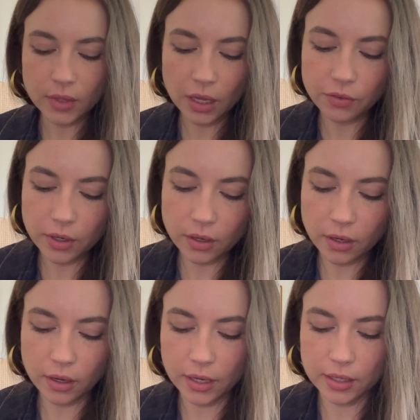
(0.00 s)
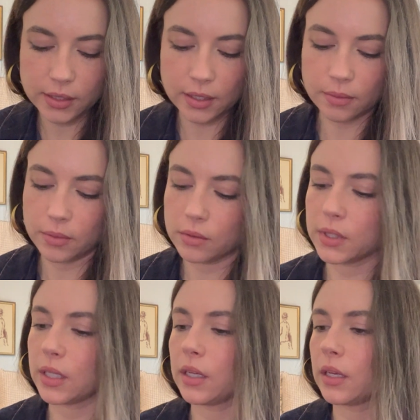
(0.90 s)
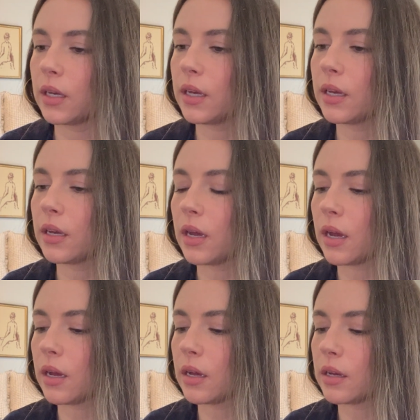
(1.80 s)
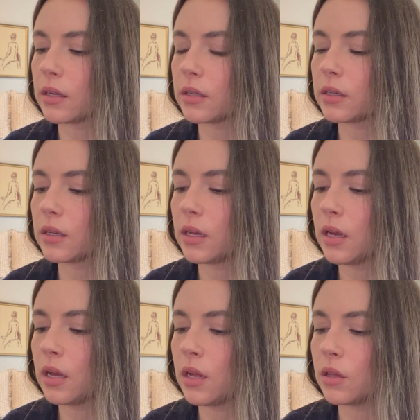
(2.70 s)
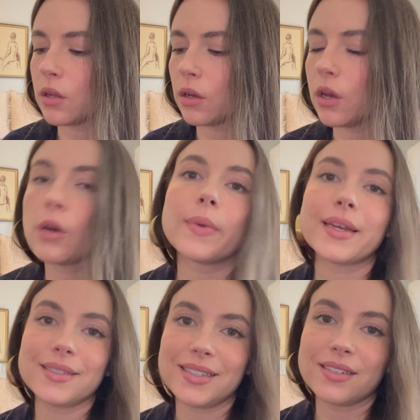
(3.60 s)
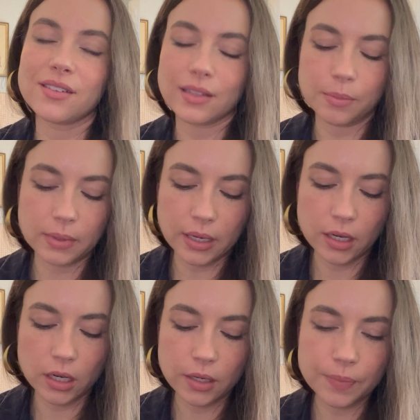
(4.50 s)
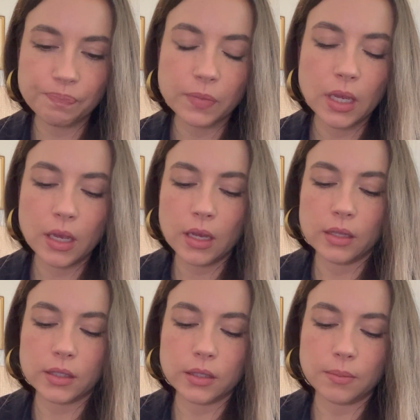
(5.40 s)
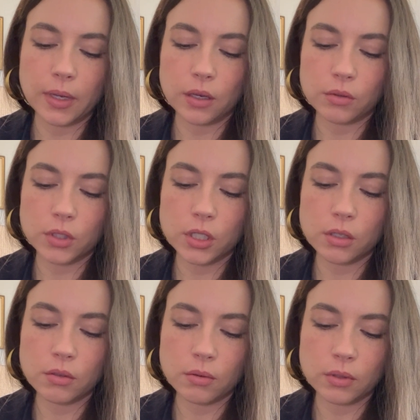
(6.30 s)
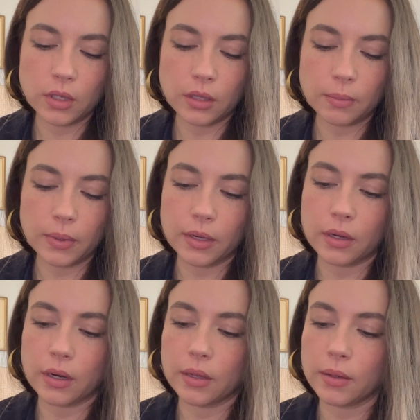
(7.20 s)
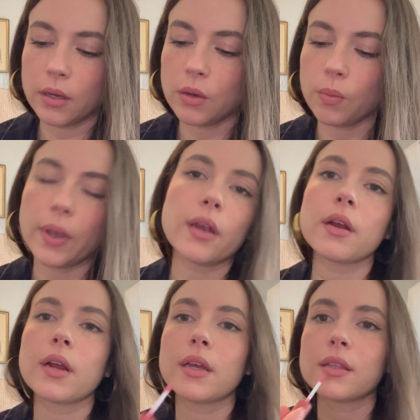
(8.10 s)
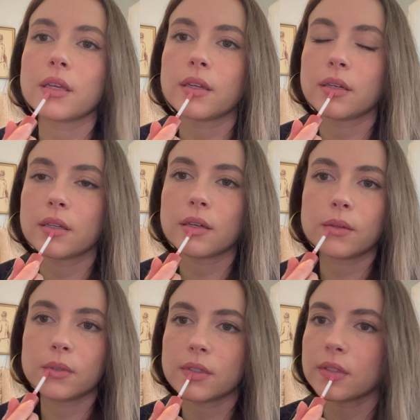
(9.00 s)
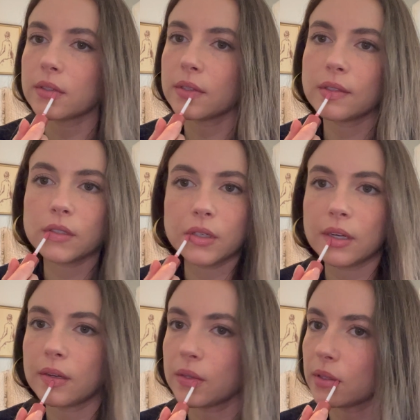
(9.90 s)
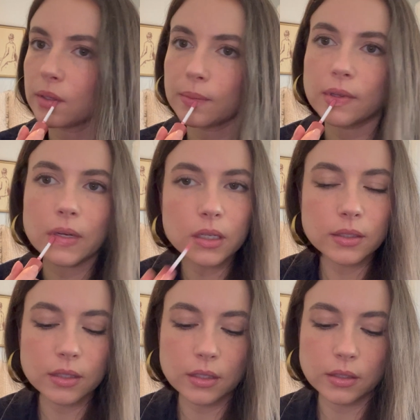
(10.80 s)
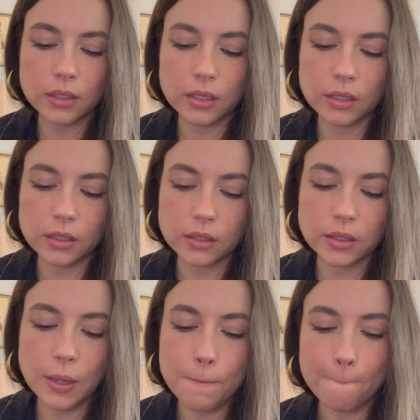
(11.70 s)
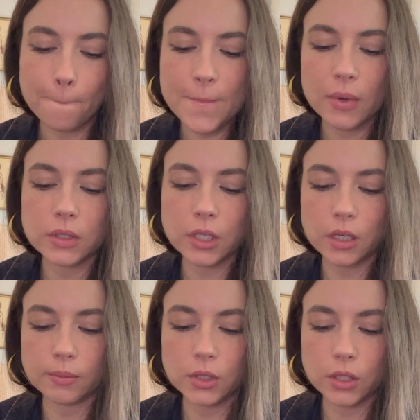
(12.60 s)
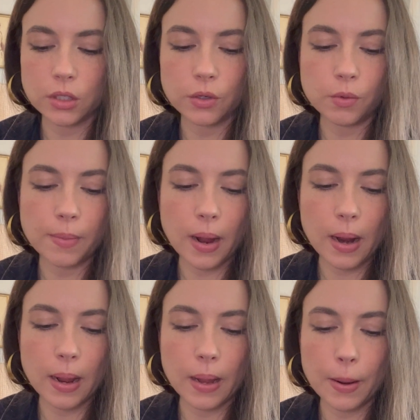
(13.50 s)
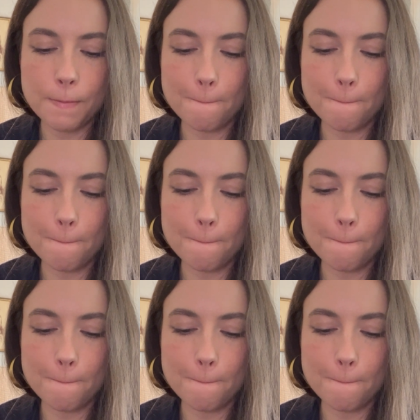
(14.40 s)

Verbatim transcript: If you're curious, I'm using uh, Lancôme Ideal lip liner. It's my go-to, the only lip liner I wear. And then I'm just going straight in with lip gloss. This is Tiramisu by